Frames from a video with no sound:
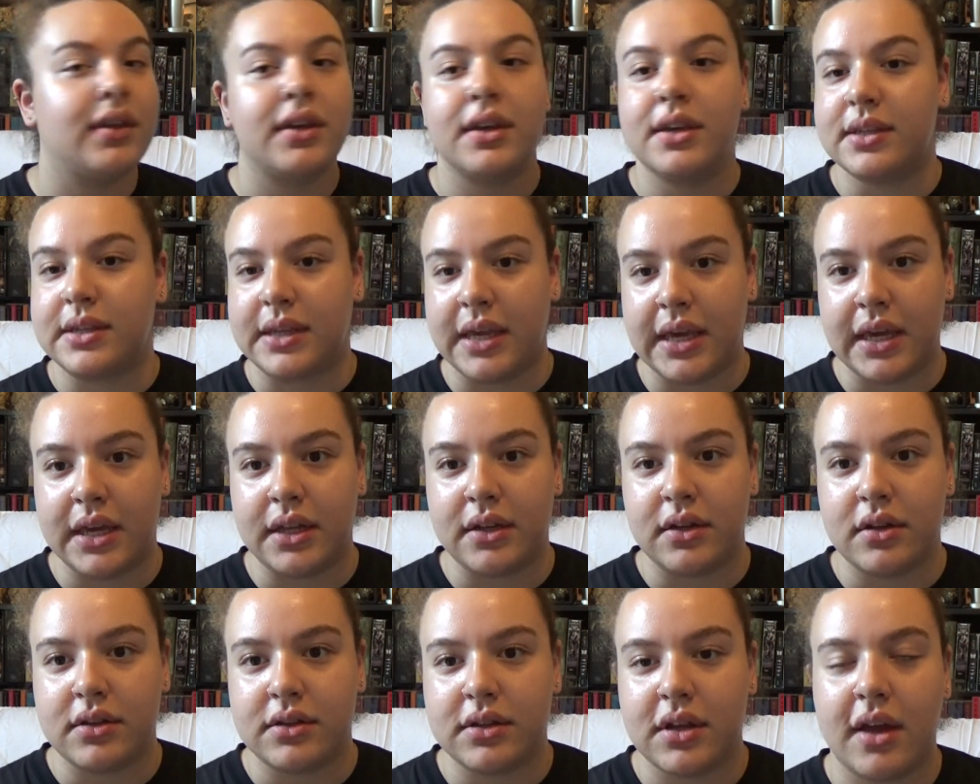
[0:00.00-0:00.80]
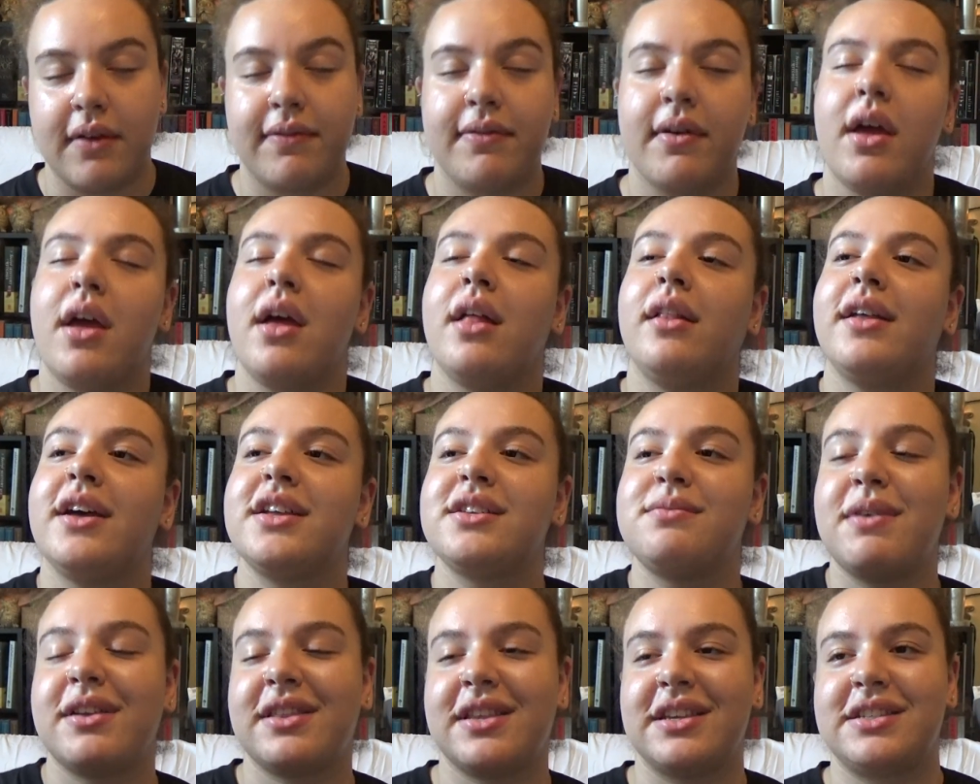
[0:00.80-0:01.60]
He's getting into stuff.
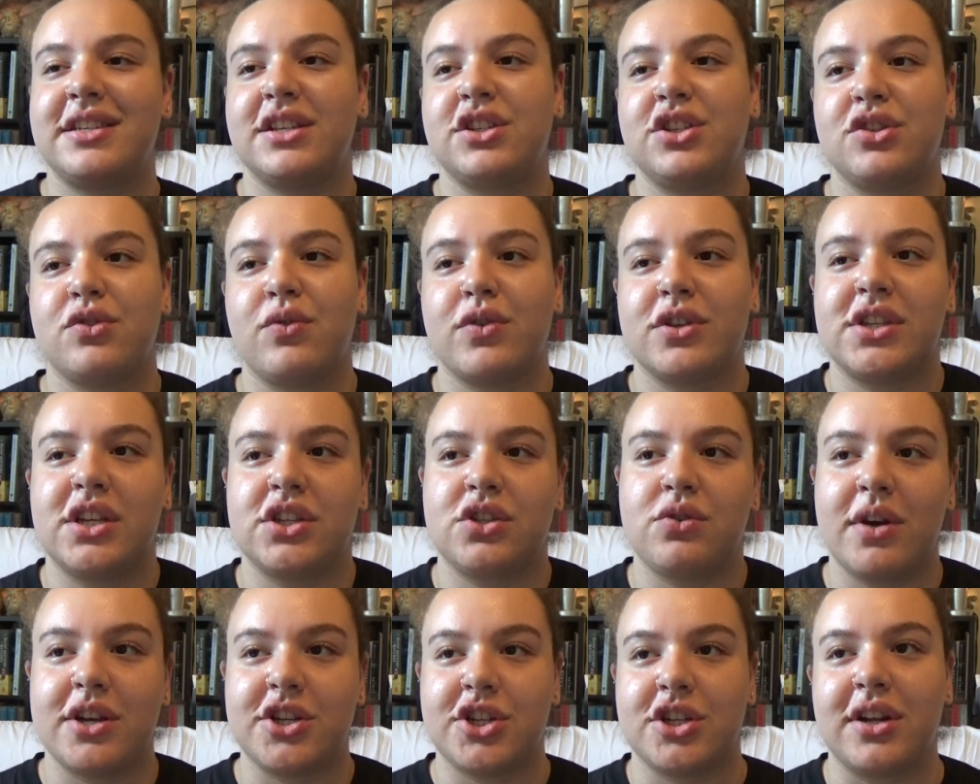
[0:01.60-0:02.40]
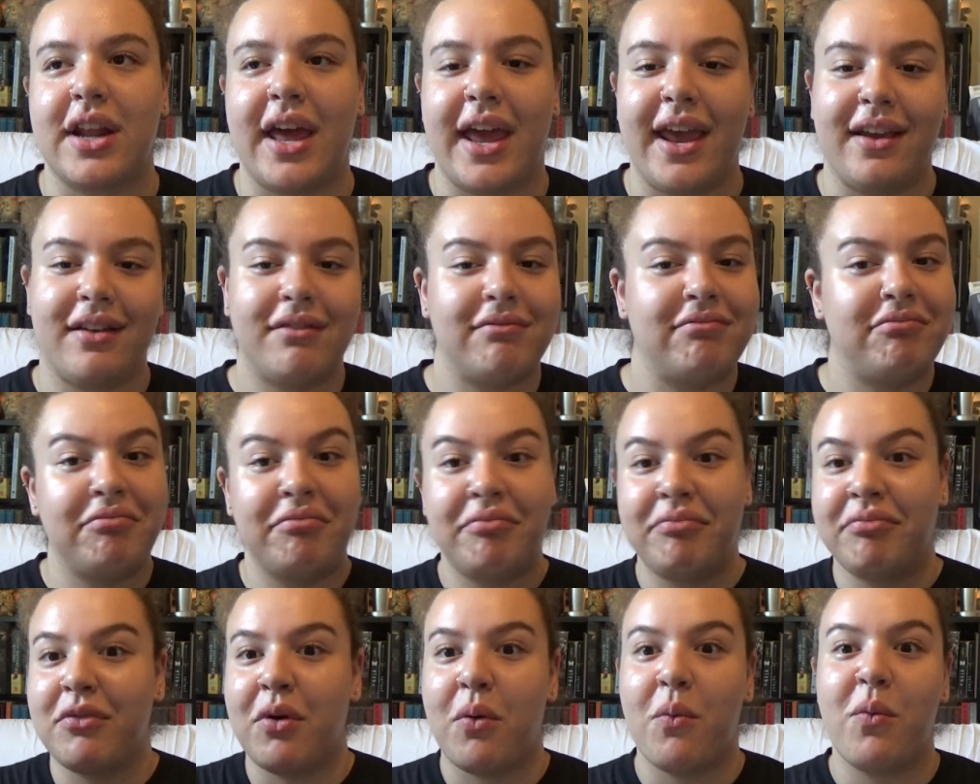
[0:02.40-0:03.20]
Let's make this situation, like,
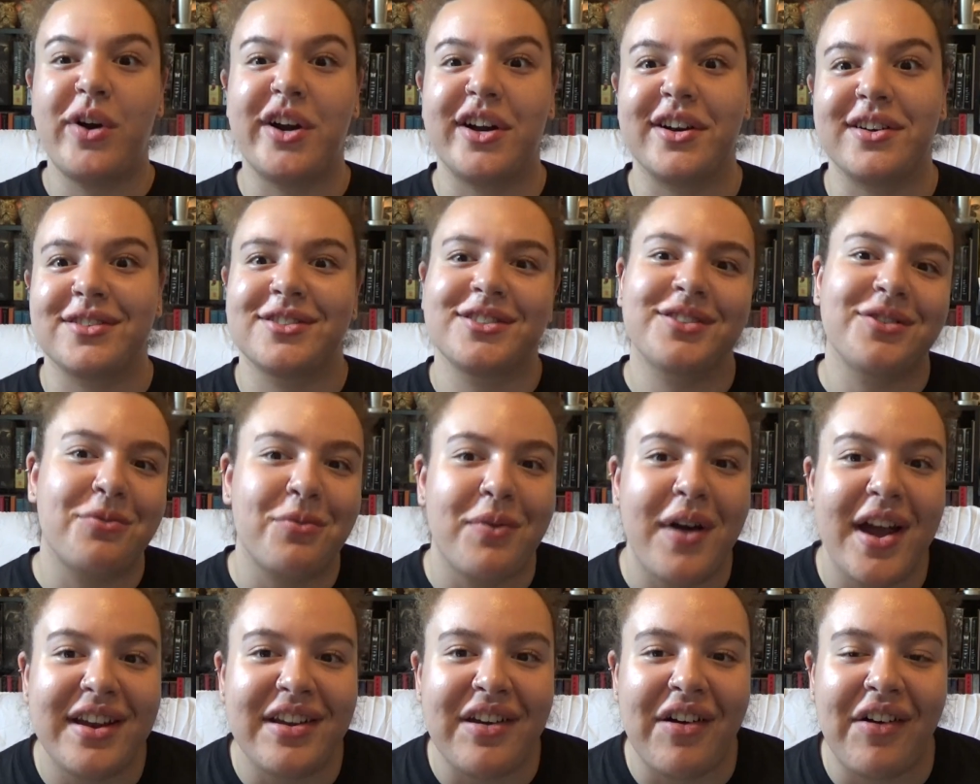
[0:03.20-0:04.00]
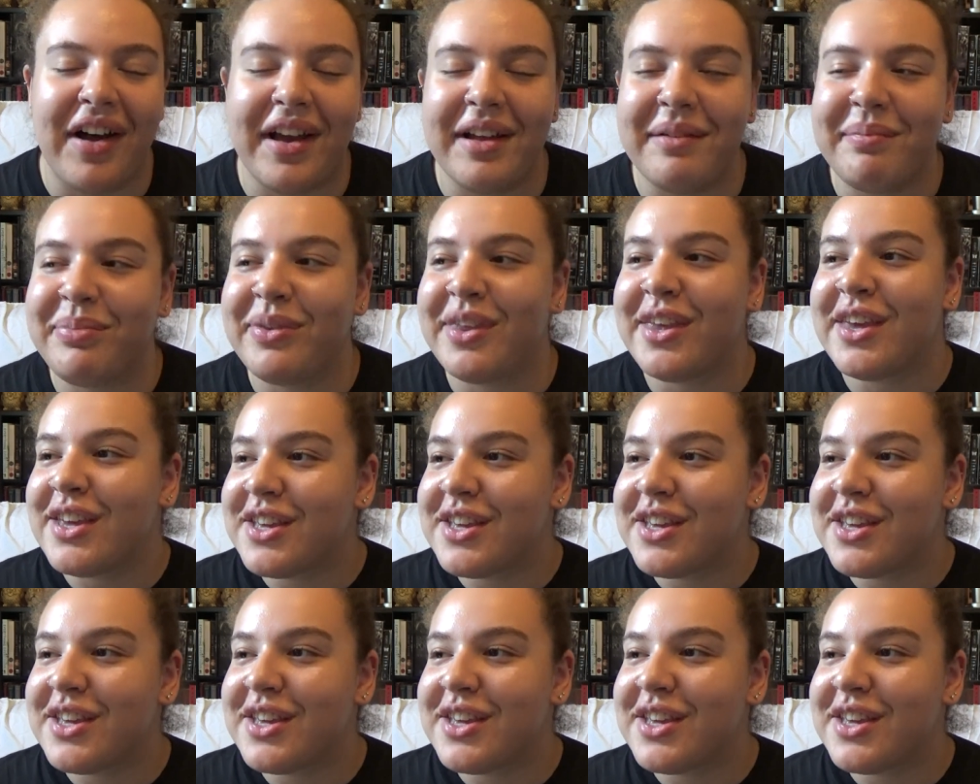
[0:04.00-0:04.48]
worse. Why not?